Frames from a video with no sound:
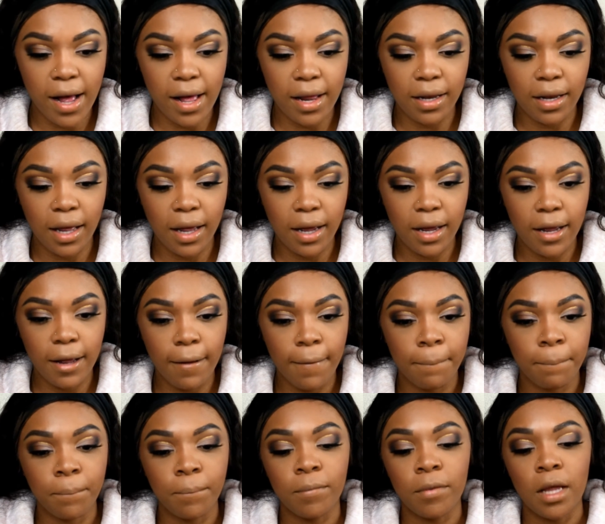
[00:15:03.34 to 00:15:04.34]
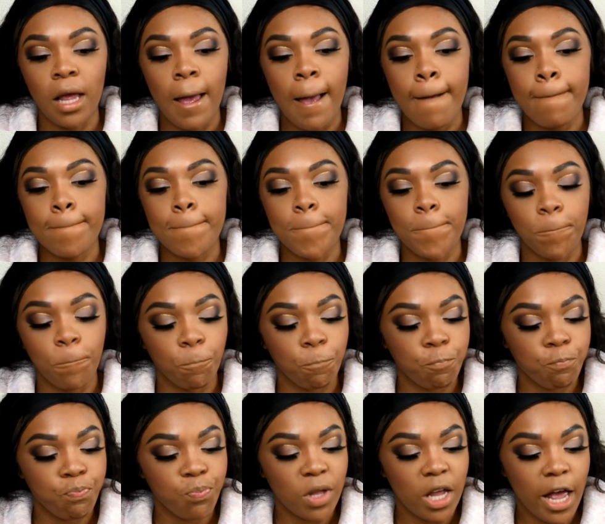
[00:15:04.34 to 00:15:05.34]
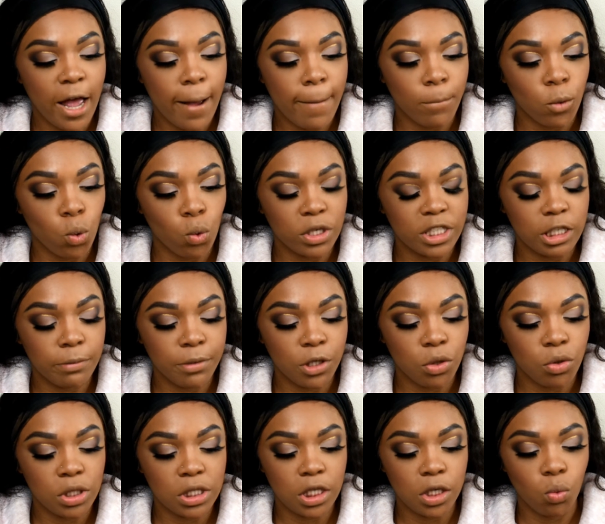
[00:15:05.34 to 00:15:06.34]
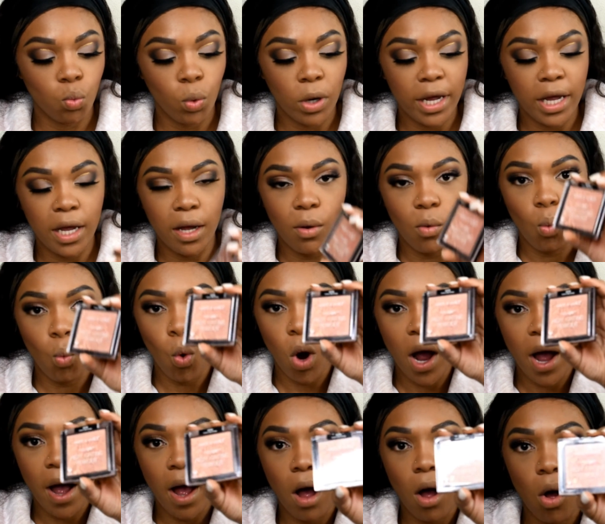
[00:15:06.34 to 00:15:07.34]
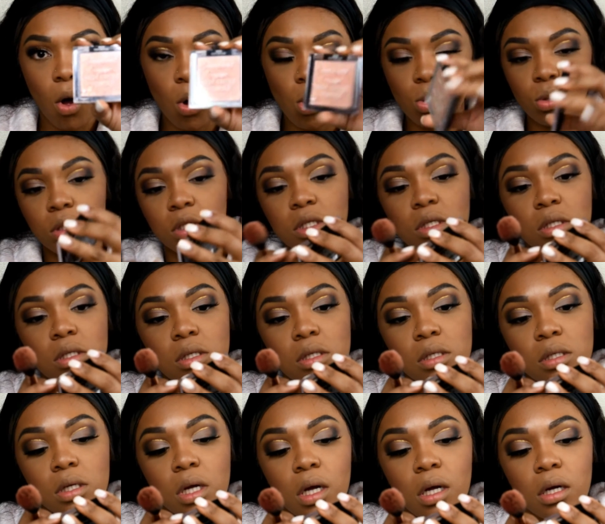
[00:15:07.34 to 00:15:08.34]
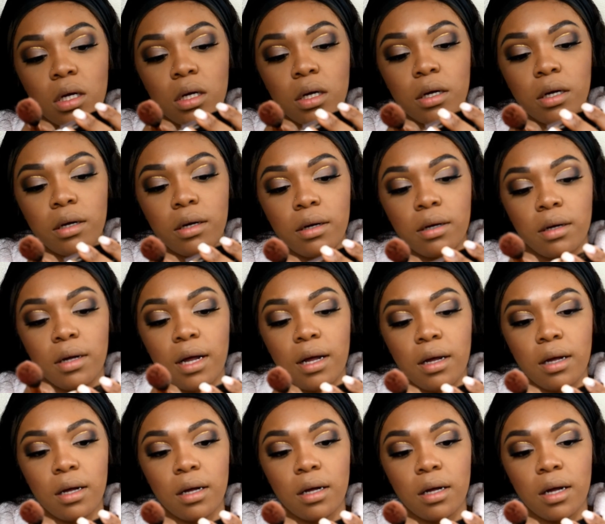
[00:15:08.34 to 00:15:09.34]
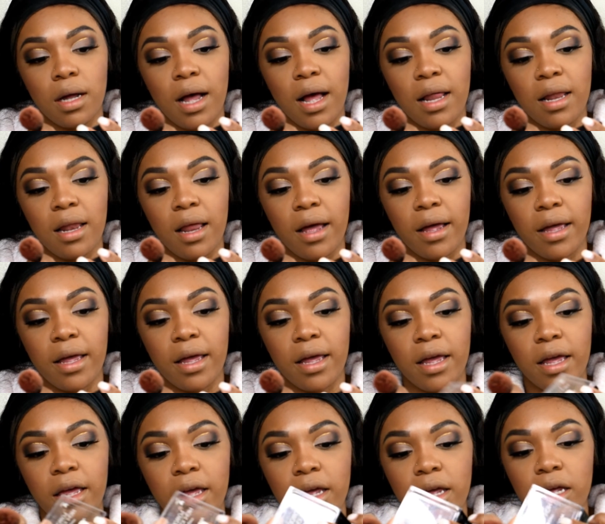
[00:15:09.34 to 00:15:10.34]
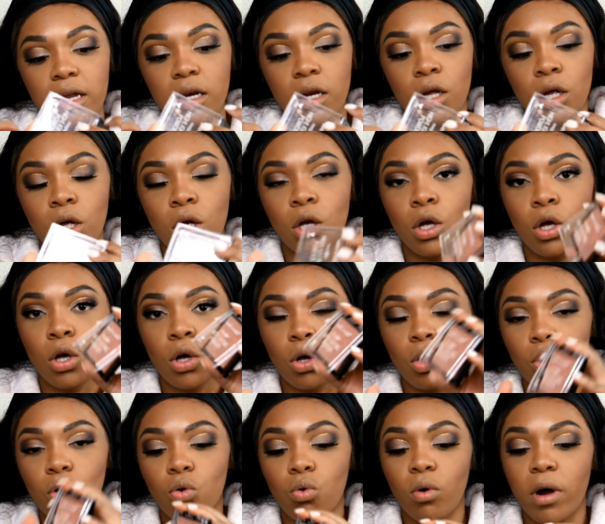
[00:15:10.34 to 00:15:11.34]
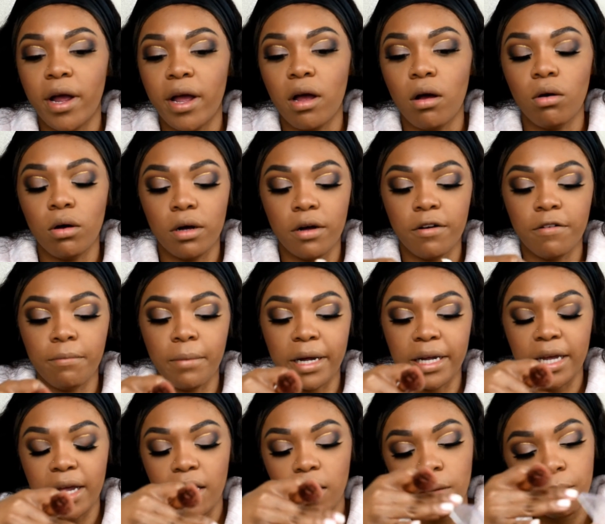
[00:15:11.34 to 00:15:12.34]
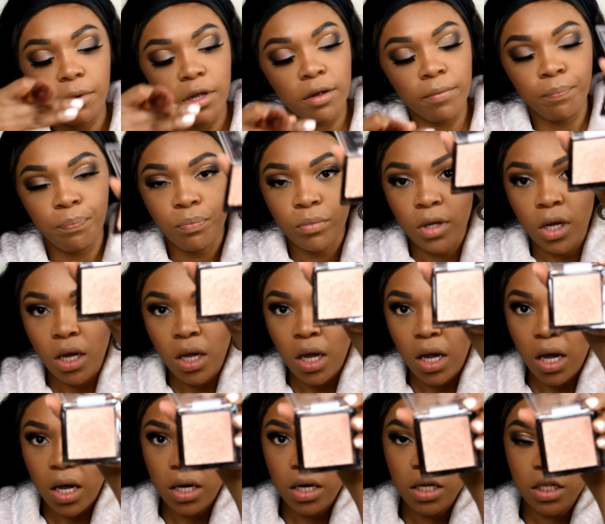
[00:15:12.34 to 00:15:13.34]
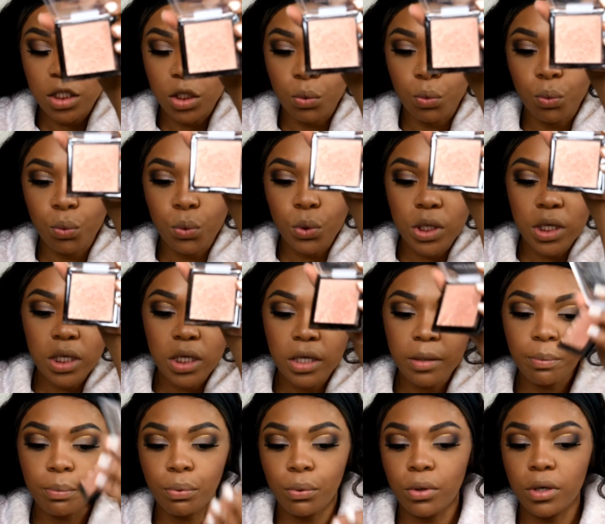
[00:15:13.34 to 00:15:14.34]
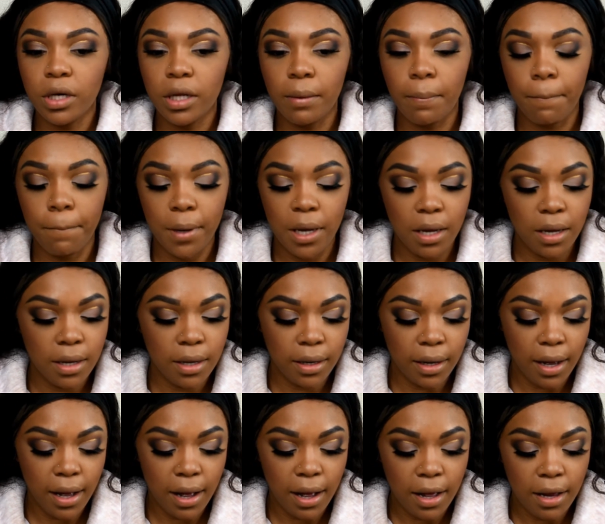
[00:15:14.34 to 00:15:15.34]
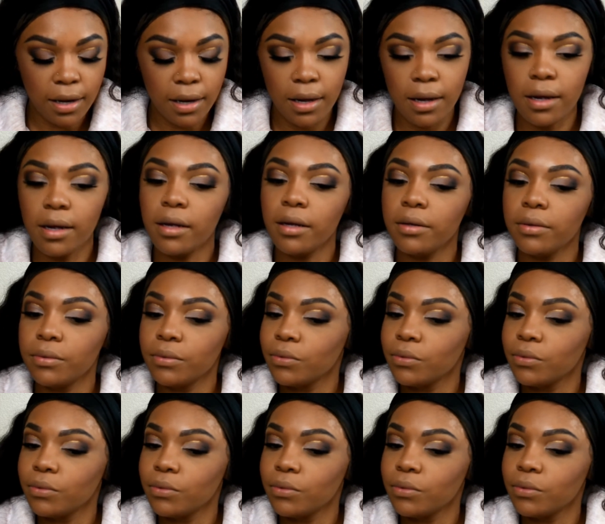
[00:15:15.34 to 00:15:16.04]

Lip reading: highlight, I'm going to be using Wet n Wild's highlight and crown of my Canopy, and it's a really pretty pink highlight.